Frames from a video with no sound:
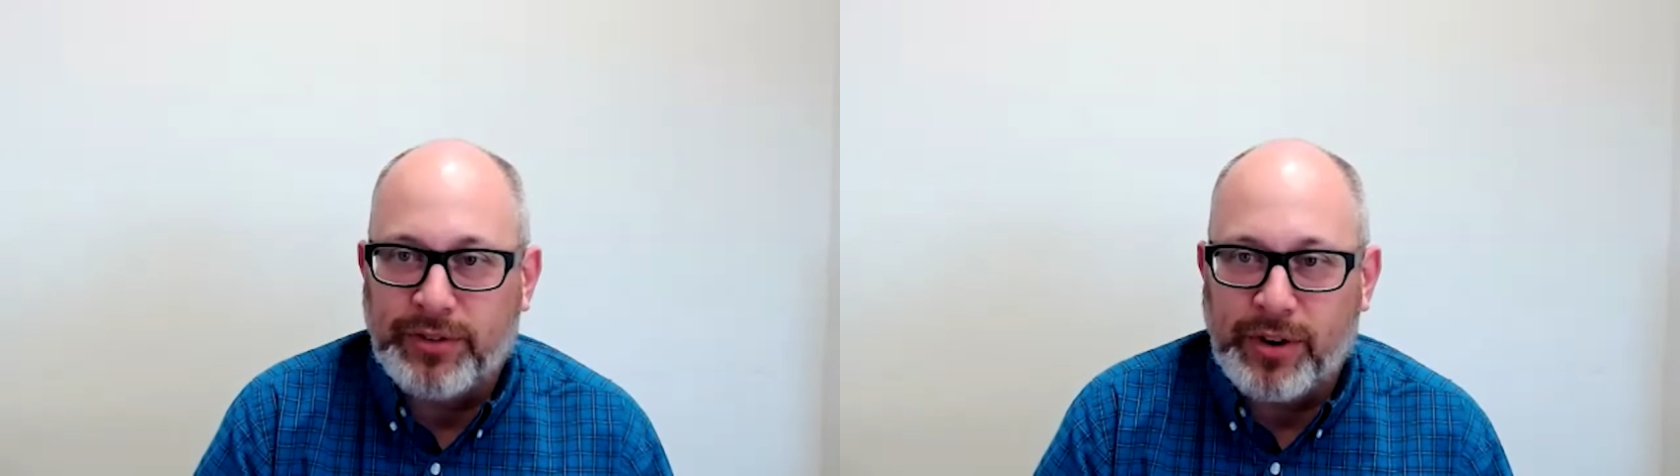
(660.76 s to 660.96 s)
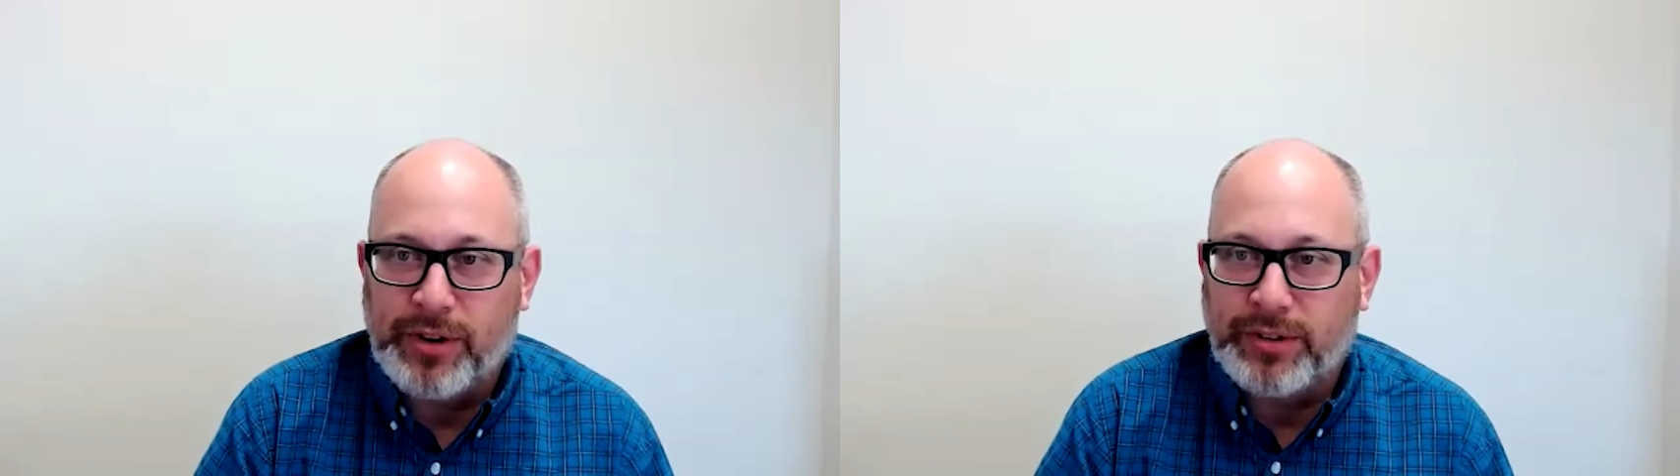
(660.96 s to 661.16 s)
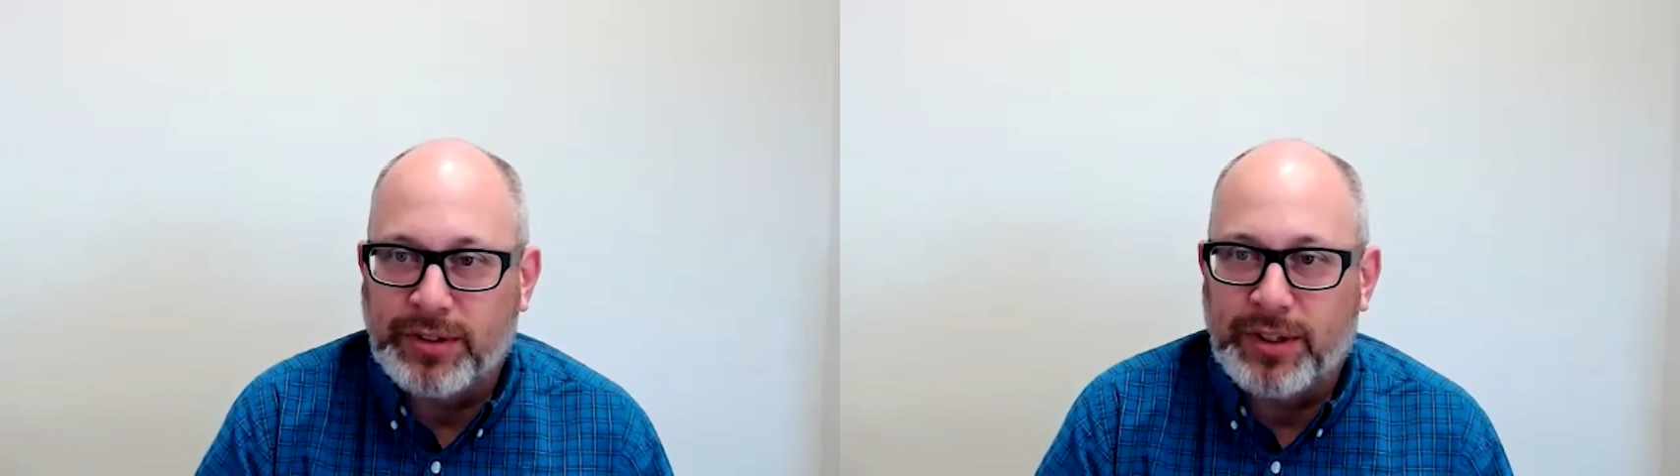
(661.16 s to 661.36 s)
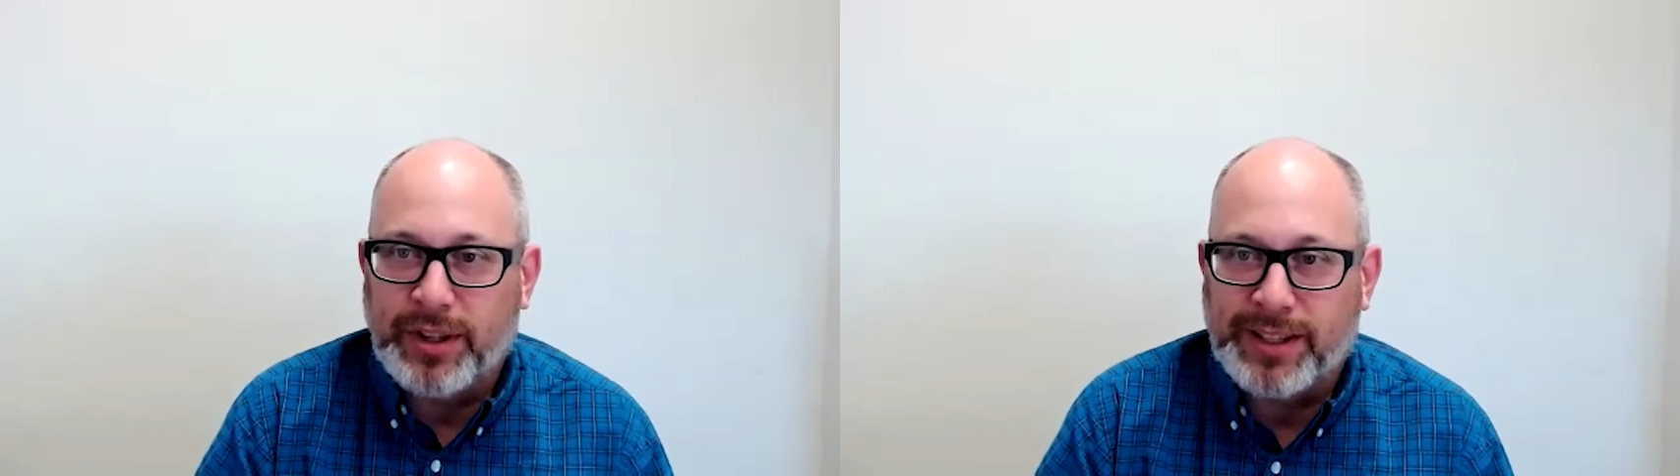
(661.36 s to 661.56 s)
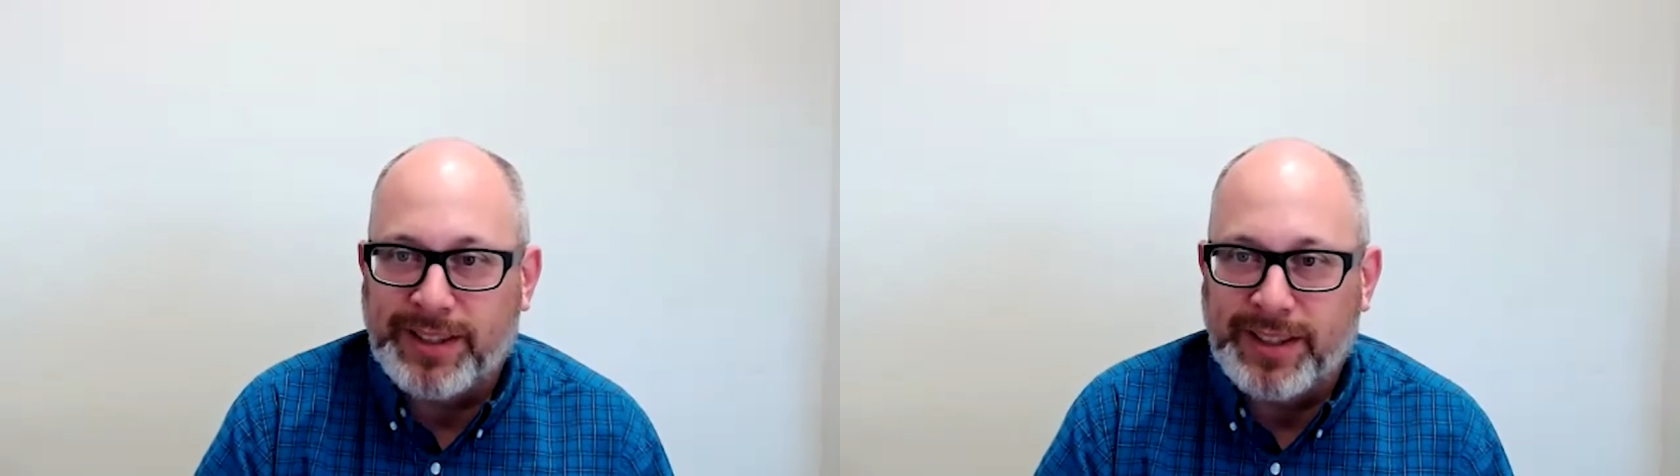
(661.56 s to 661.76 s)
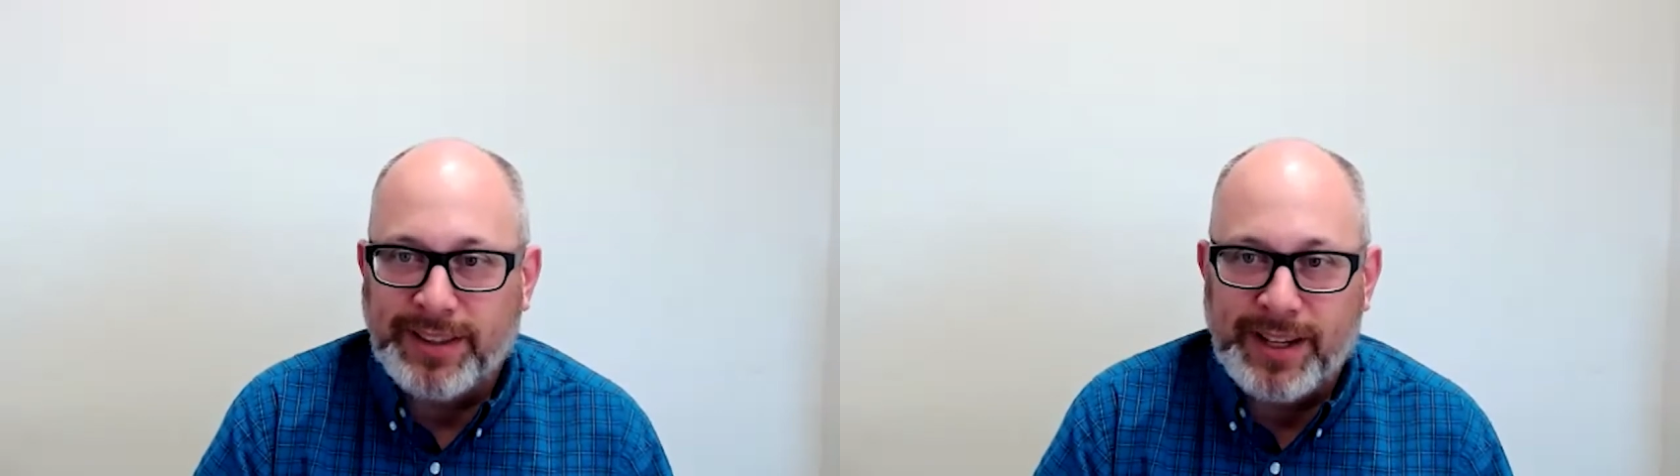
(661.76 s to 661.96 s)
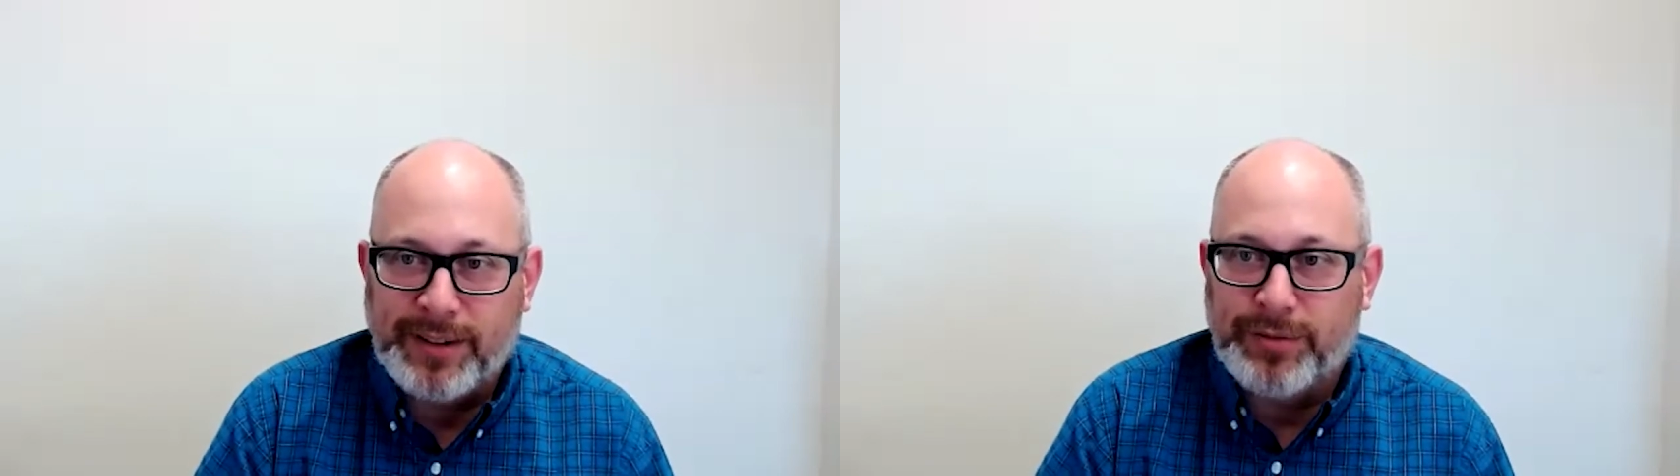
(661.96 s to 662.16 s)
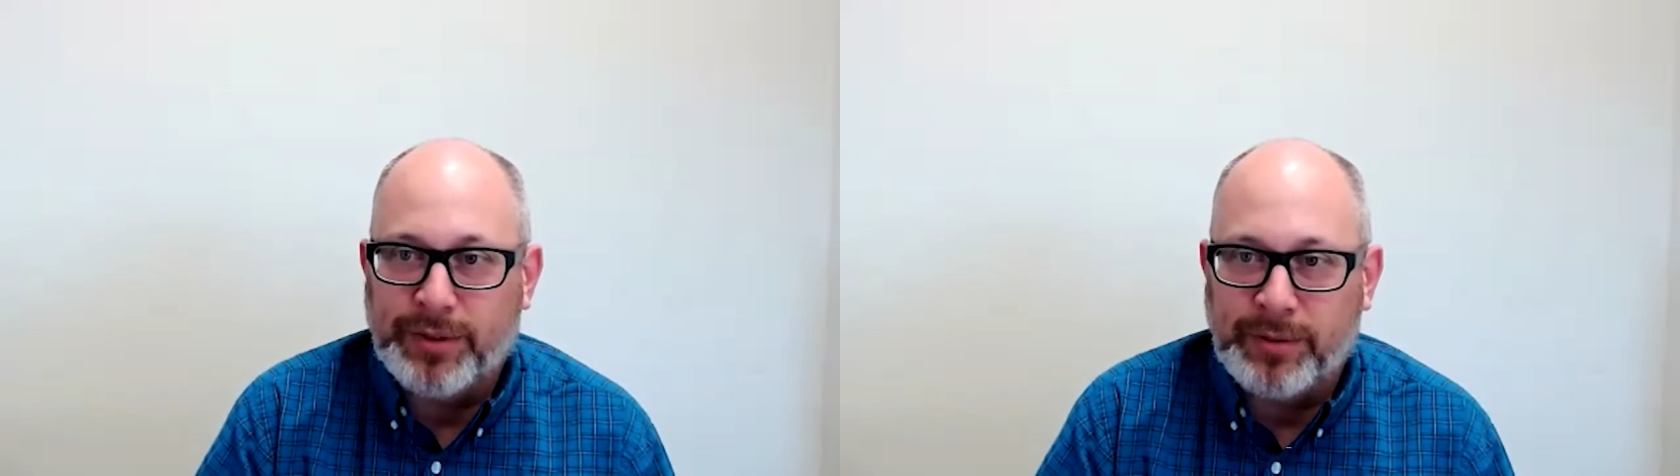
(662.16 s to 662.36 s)
and start collecting
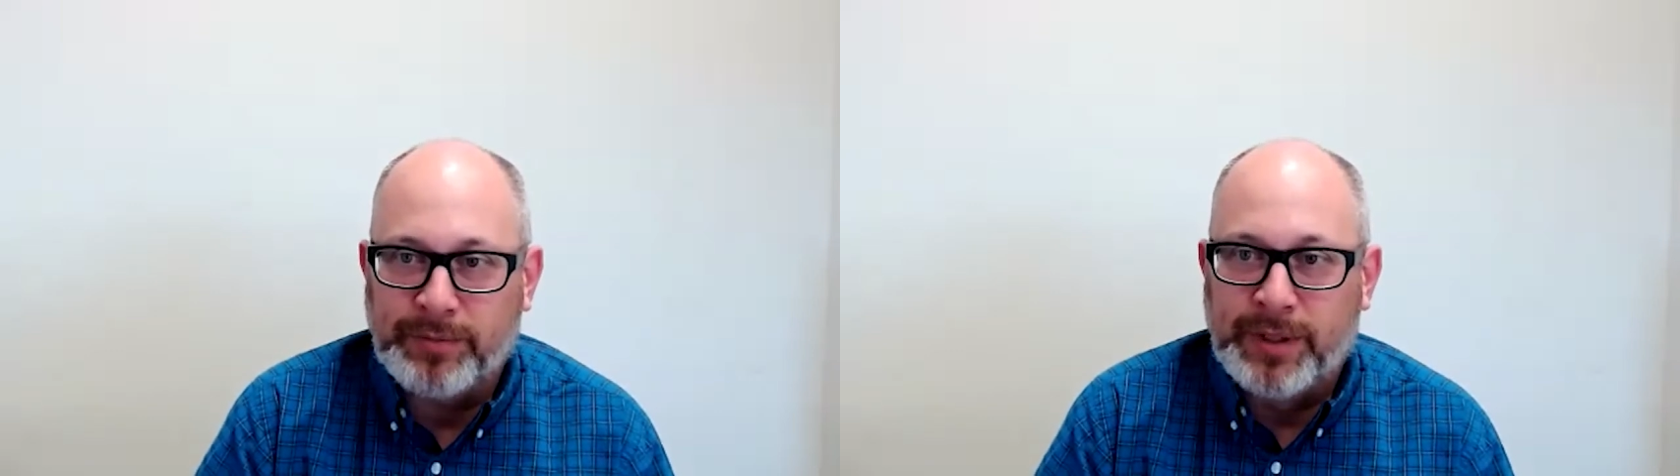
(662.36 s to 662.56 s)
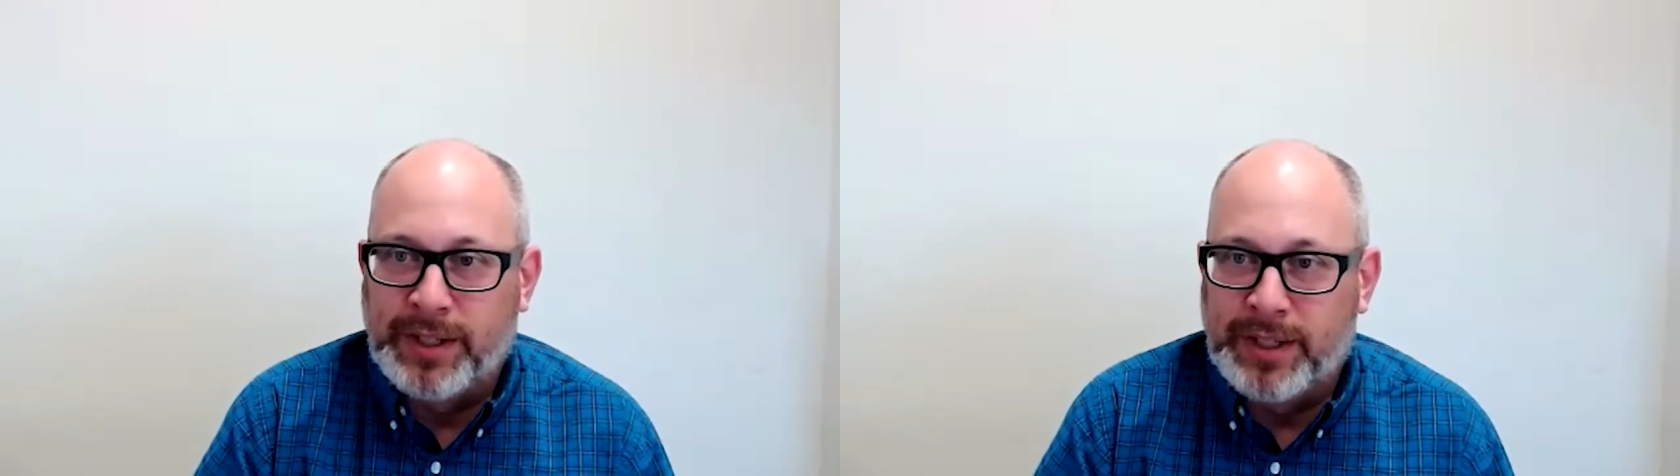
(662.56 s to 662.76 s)
data from,